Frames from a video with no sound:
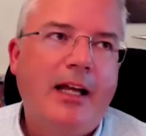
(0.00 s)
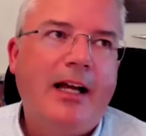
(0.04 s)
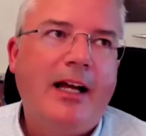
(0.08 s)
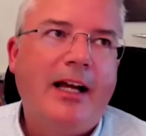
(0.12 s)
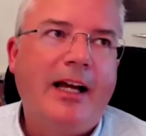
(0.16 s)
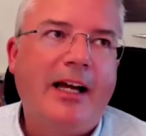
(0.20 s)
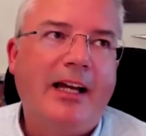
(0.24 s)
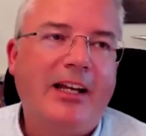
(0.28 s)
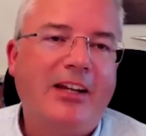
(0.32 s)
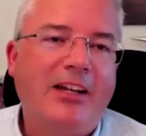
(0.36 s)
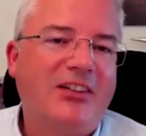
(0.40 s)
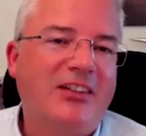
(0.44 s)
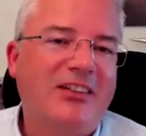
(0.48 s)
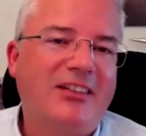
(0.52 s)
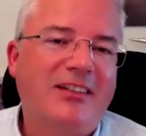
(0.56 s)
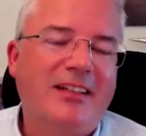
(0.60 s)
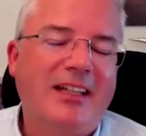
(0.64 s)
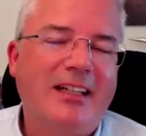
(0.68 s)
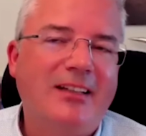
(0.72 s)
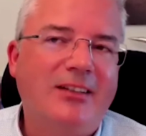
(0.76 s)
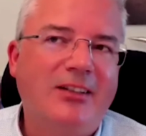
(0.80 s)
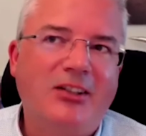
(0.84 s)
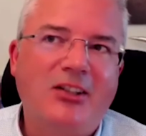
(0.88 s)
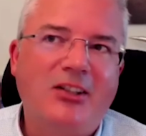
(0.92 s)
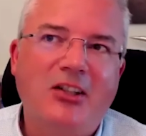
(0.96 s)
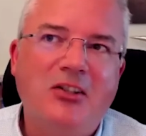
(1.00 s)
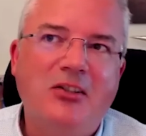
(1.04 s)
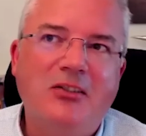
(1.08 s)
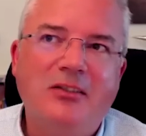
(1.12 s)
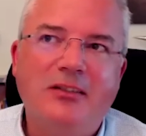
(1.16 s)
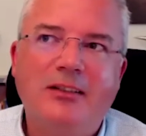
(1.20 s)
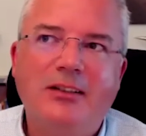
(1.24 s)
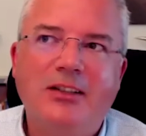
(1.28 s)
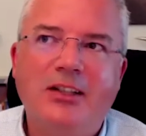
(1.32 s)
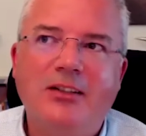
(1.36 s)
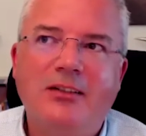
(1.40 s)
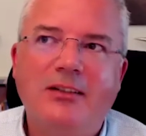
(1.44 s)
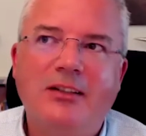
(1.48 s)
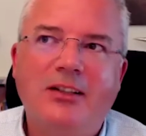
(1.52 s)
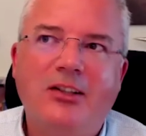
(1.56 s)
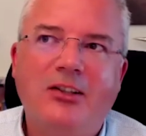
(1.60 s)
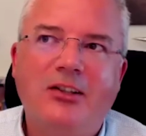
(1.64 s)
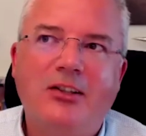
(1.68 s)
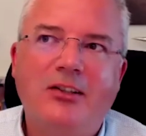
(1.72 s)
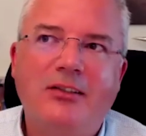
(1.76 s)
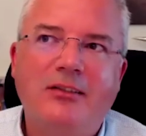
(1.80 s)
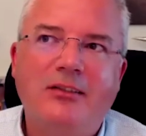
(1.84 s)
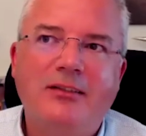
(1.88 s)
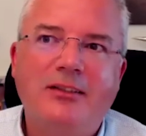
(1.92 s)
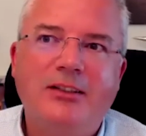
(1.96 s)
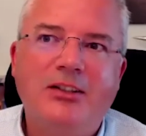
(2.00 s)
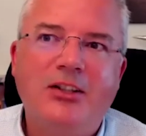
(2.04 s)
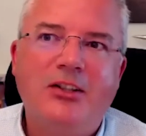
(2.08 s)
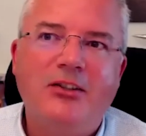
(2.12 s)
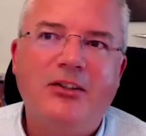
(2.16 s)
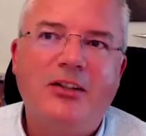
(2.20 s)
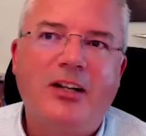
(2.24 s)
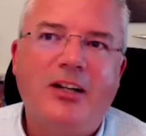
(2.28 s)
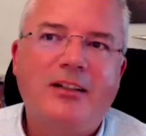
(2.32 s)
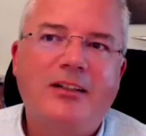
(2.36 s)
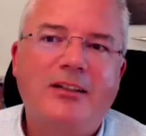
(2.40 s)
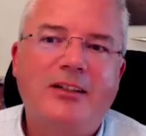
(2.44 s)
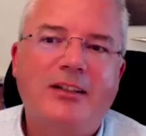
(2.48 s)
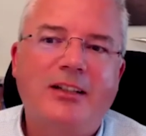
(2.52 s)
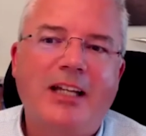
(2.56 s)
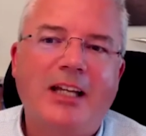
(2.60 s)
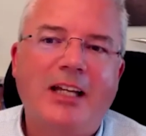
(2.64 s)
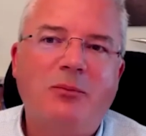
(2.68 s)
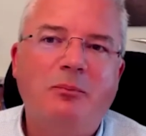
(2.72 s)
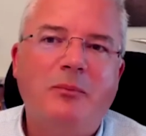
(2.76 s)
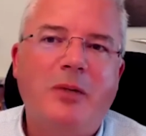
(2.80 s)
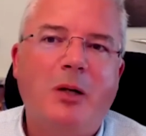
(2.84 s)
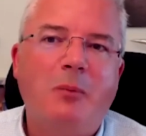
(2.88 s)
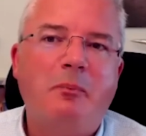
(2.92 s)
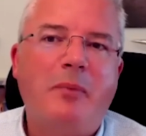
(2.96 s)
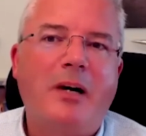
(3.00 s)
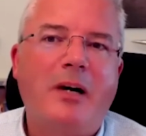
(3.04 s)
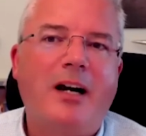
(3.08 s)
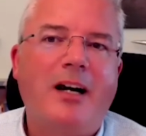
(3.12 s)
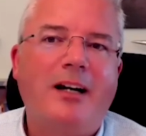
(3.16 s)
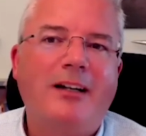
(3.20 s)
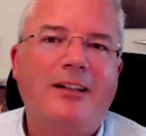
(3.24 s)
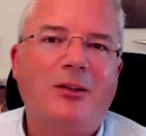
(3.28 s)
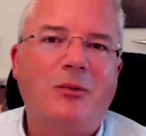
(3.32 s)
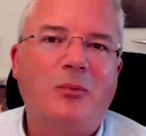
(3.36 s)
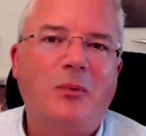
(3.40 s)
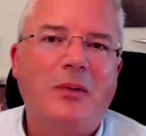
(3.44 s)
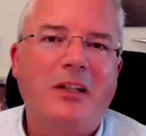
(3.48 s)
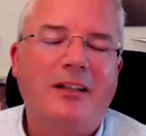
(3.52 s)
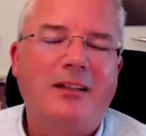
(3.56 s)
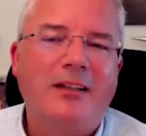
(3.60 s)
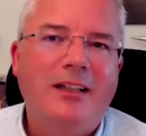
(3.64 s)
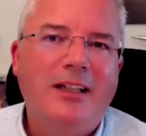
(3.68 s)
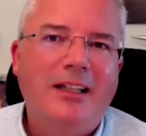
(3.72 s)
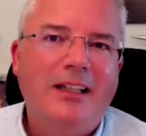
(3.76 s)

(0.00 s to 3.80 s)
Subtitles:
And as you said, Nicole, you're not getting bombarded with